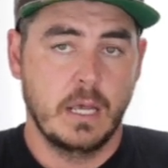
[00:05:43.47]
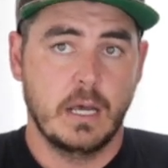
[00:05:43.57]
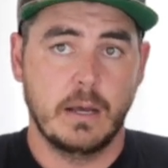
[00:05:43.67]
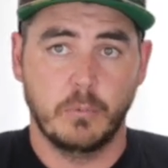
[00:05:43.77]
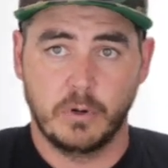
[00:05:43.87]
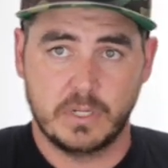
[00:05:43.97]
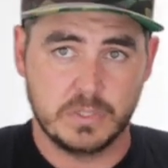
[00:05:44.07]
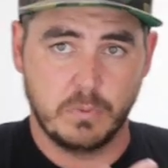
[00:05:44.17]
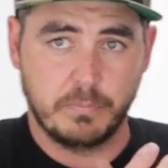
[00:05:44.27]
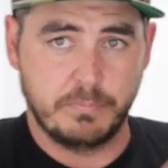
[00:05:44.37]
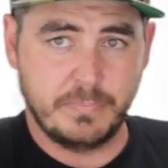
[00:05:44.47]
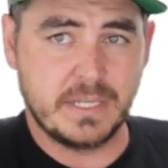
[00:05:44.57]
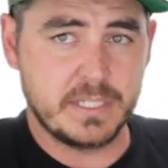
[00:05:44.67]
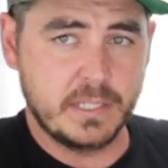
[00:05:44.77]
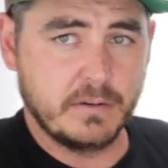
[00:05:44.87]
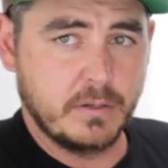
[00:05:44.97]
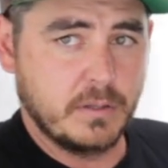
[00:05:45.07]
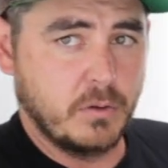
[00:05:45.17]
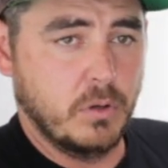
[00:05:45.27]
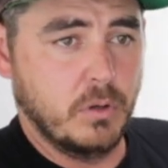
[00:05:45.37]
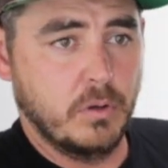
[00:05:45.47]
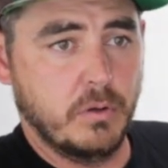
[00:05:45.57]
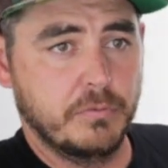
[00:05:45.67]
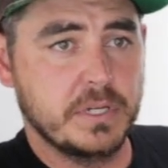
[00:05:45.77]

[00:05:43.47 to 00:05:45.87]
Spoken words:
Because we're basically the whole